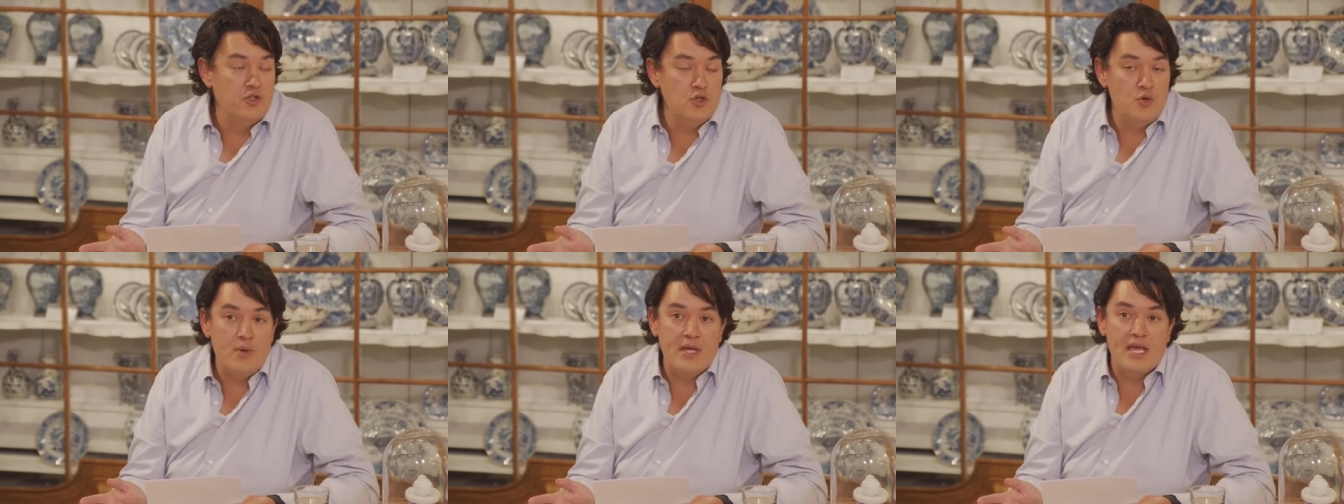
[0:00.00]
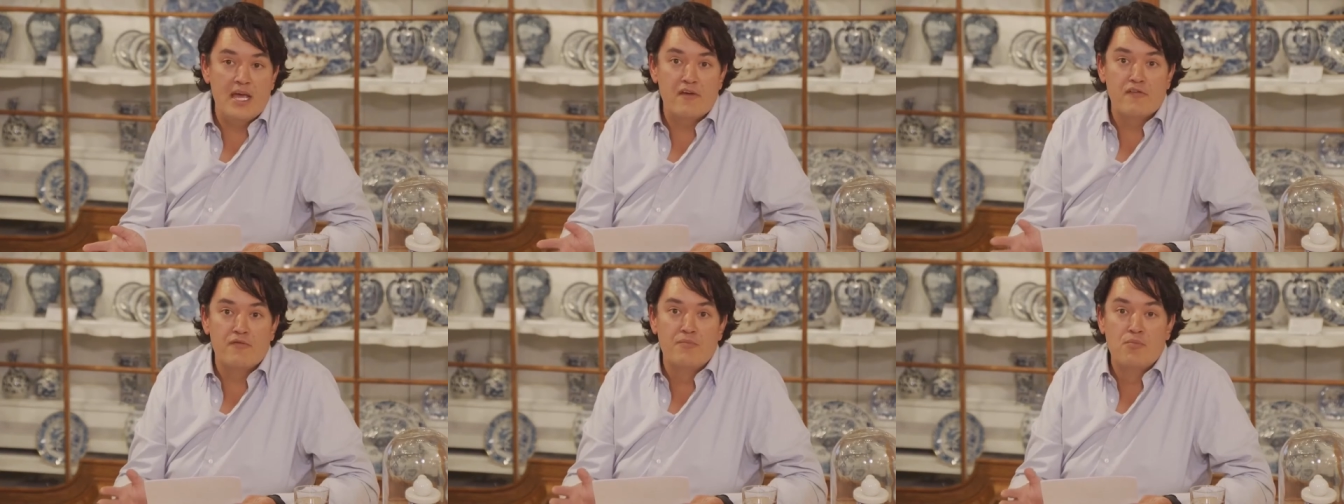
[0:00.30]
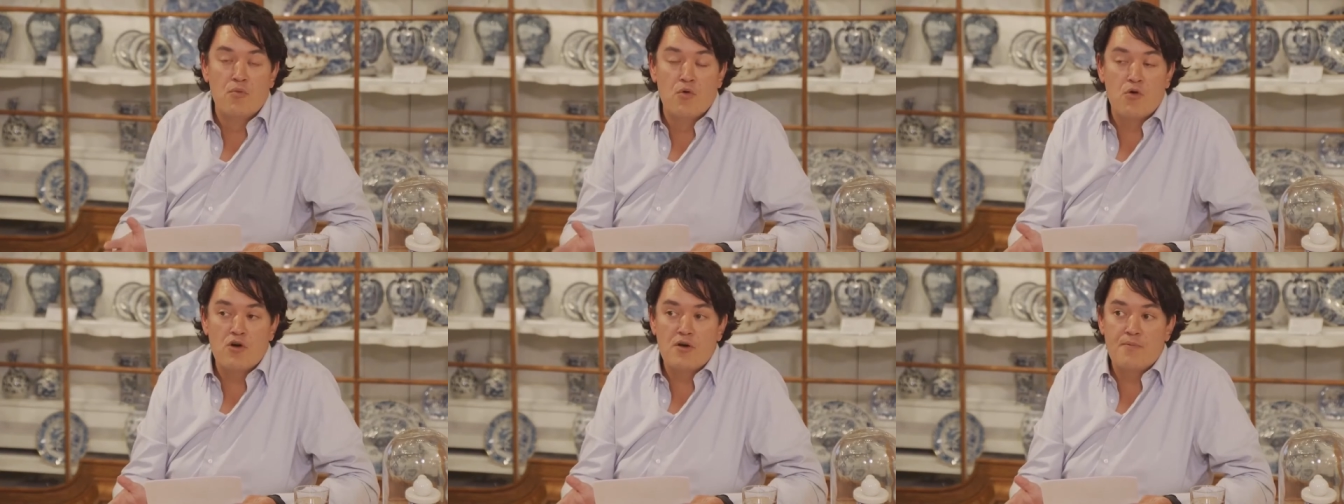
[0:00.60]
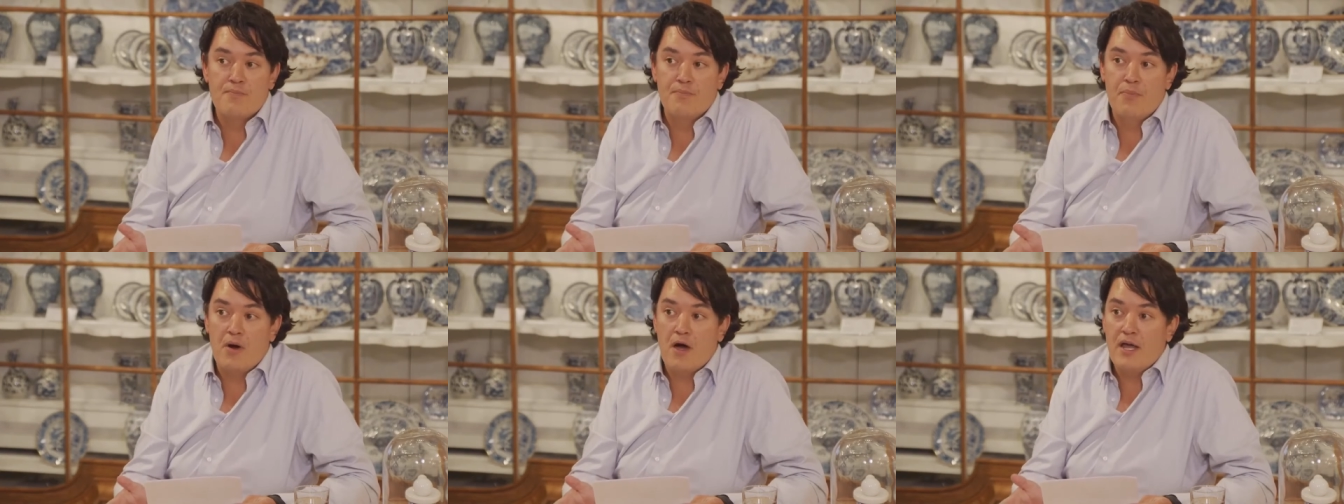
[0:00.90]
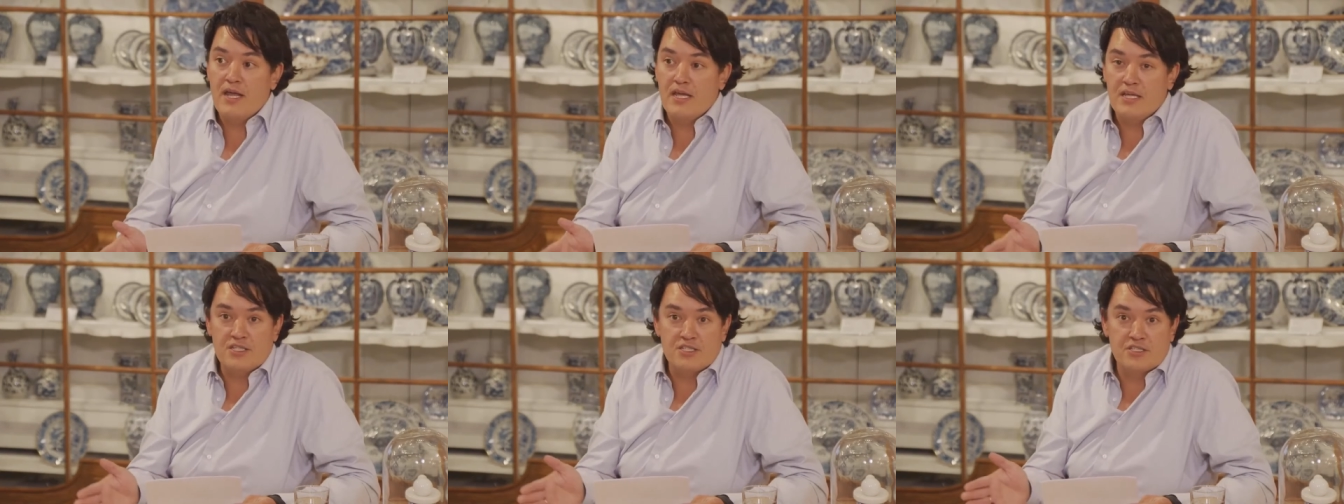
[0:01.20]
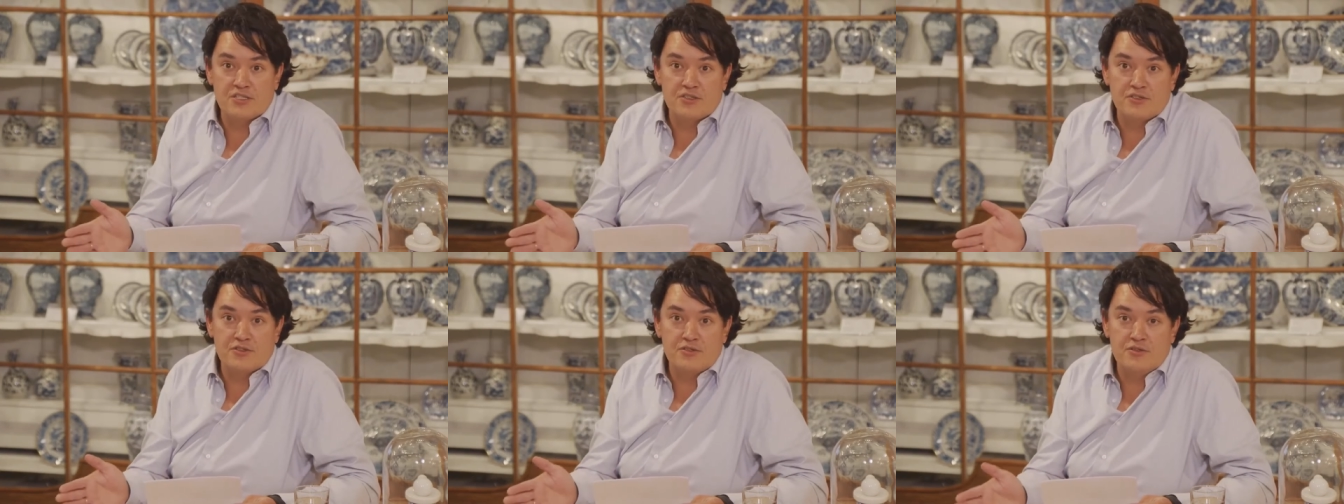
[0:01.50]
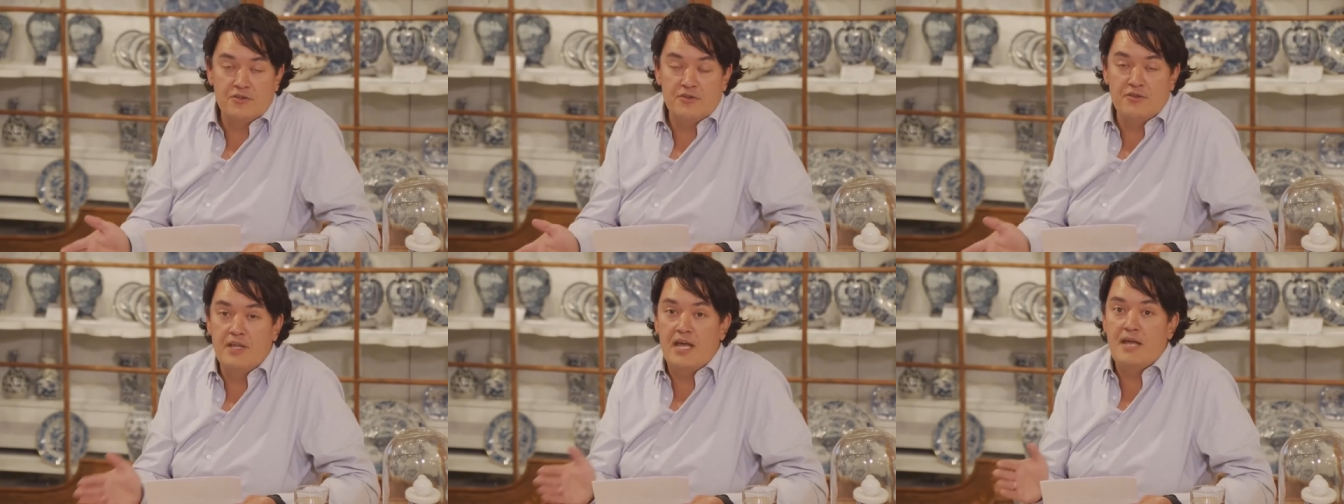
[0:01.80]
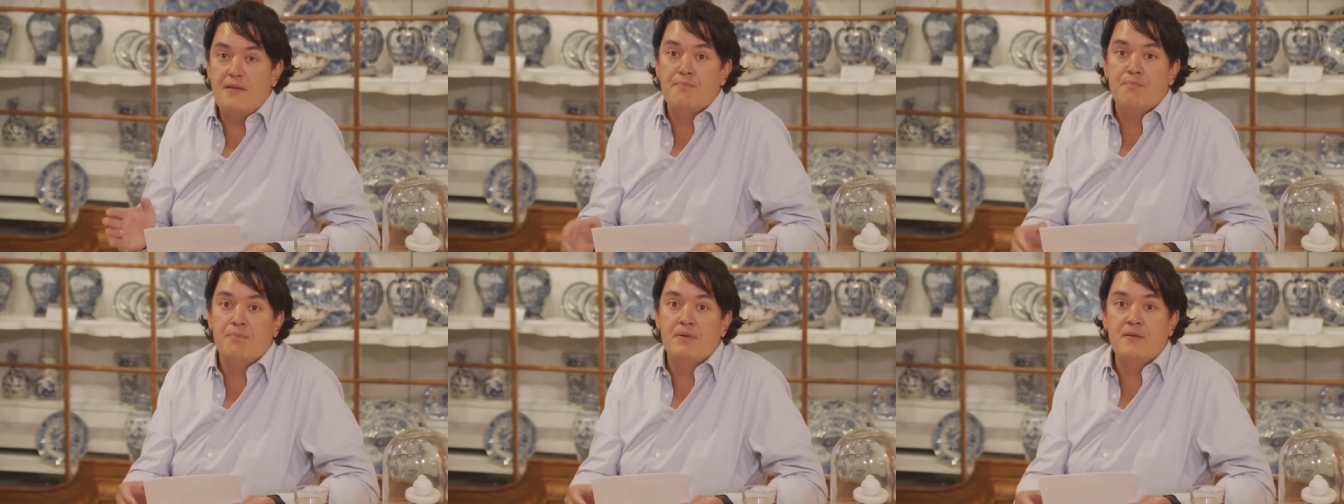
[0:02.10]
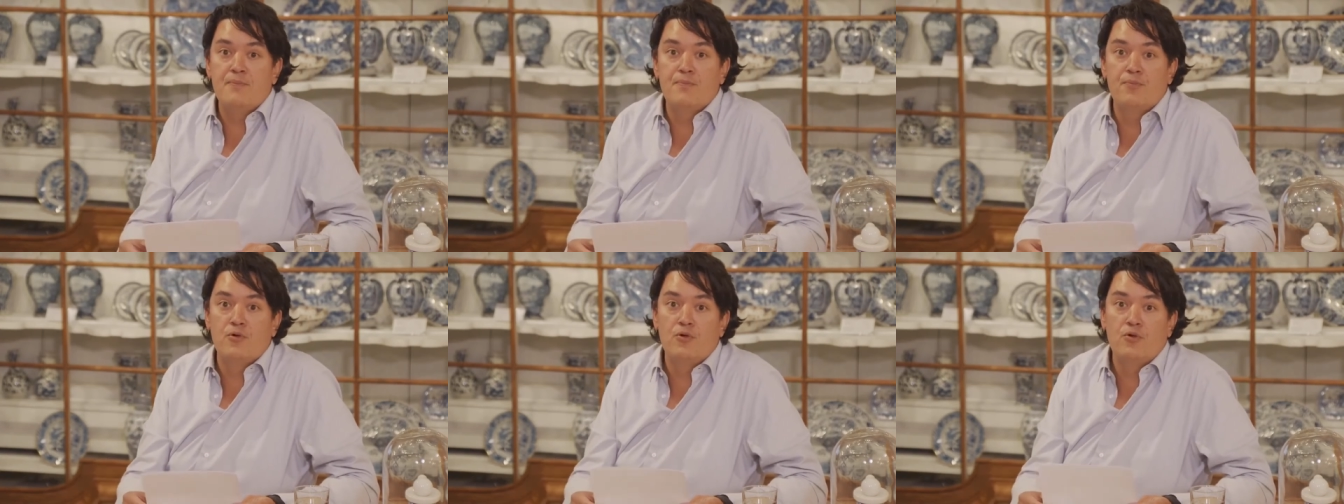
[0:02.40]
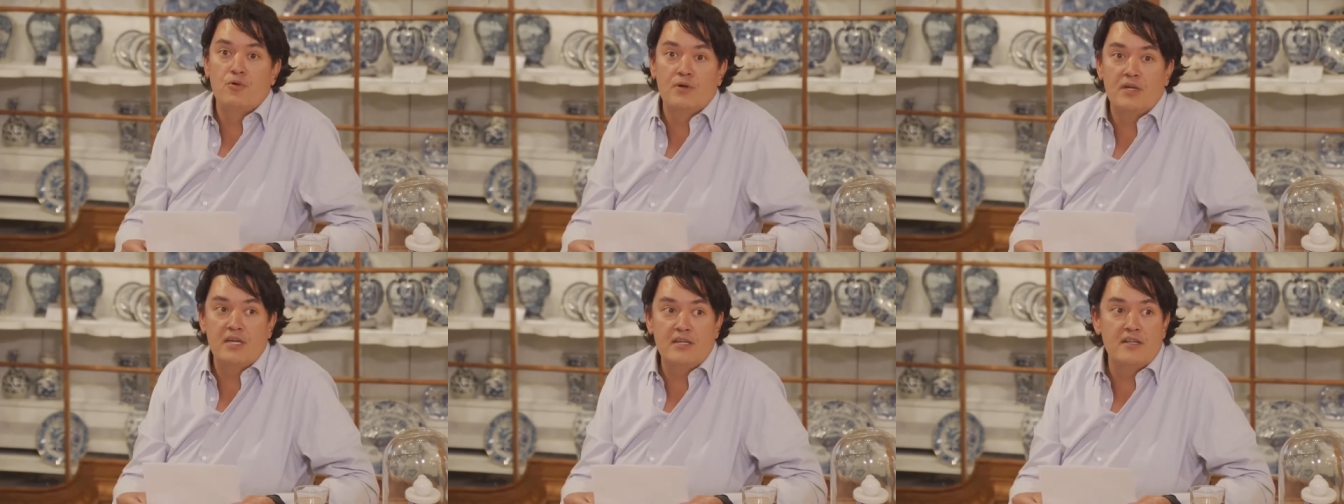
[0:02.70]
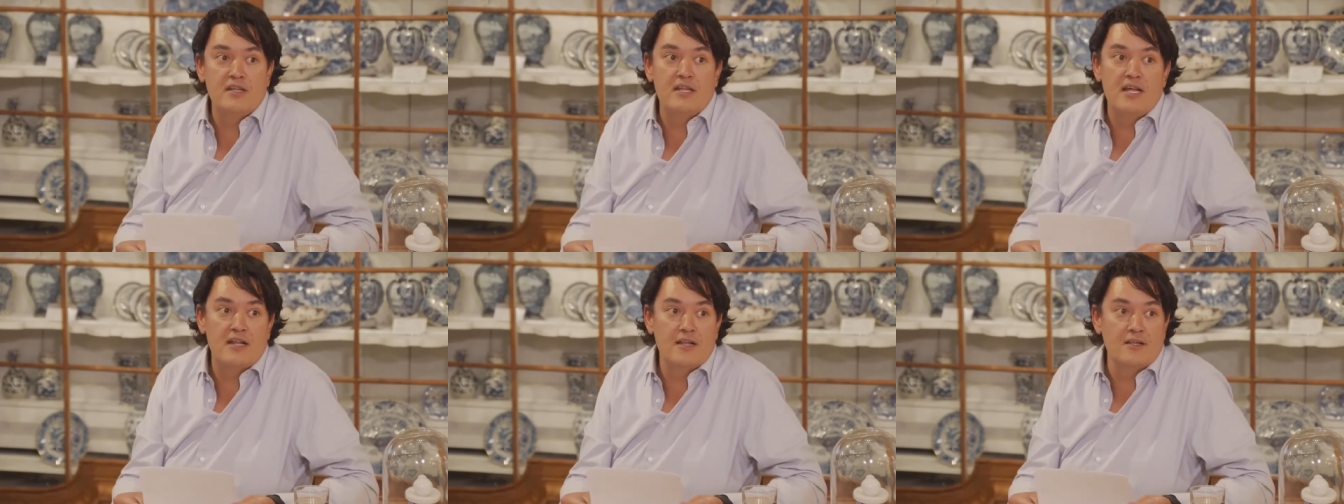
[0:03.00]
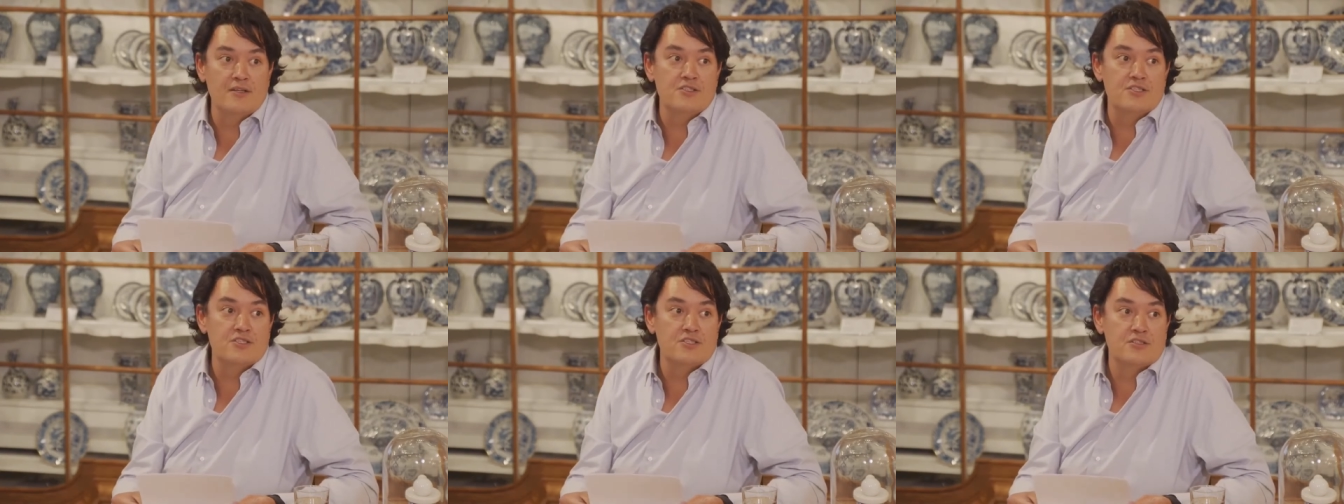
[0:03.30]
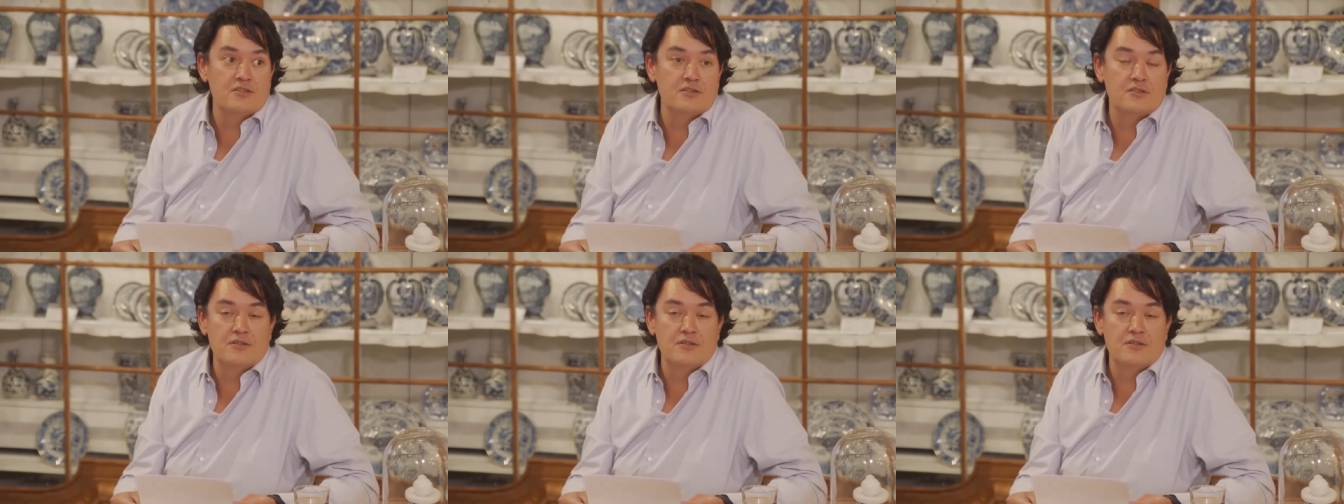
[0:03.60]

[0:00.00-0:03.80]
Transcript: Do we have more bikes than people in the Netherlands.